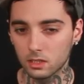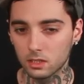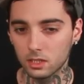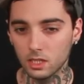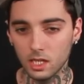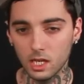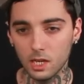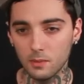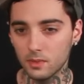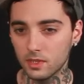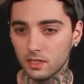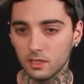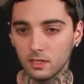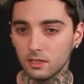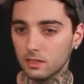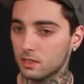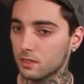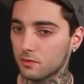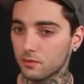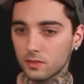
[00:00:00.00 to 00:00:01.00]

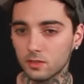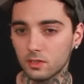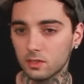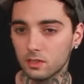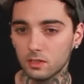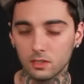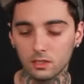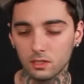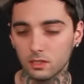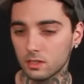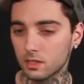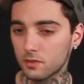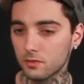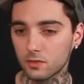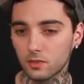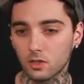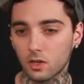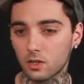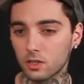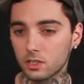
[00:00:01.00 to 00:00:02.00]

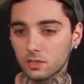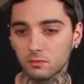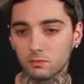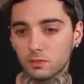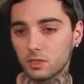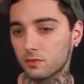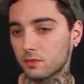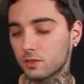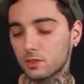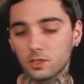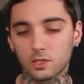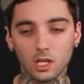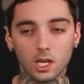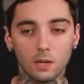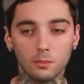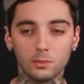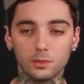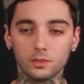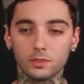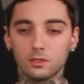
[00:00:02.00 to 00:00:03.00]
Different artists from different
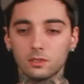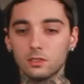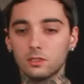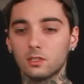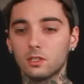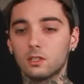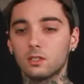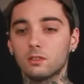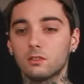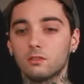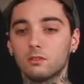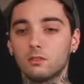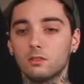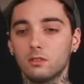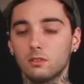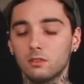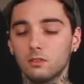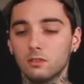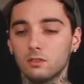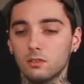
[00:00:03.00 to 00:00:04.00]
shops, you know,
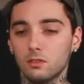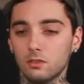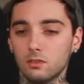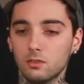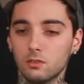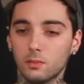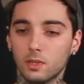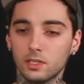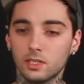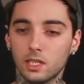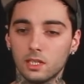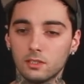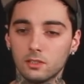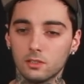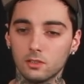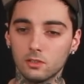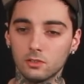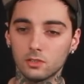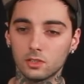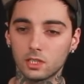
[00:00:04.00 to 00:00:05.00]
do my
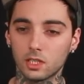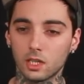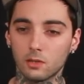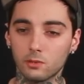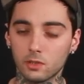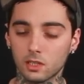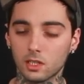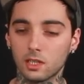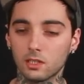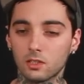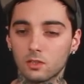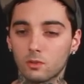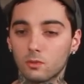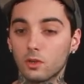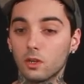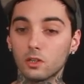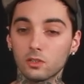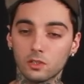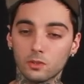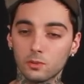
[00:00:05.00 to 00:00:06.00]
tattoos, and I really like their
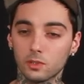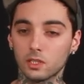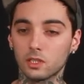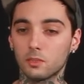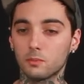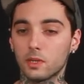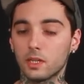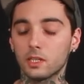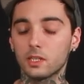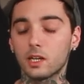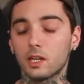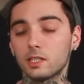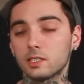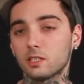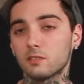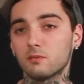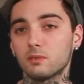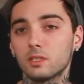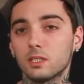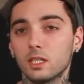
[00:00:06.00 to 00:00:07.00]
work. They're really the main guys
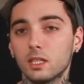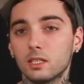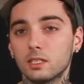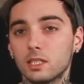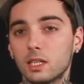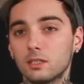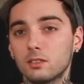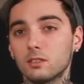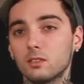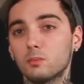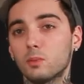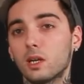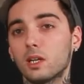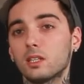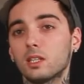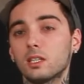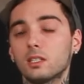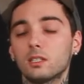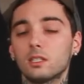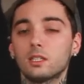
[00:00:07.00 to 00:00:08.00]
I've been getting tattooed by
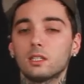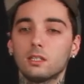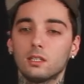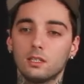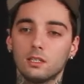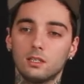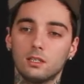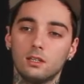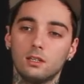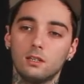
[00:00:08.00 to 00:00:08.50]
lately.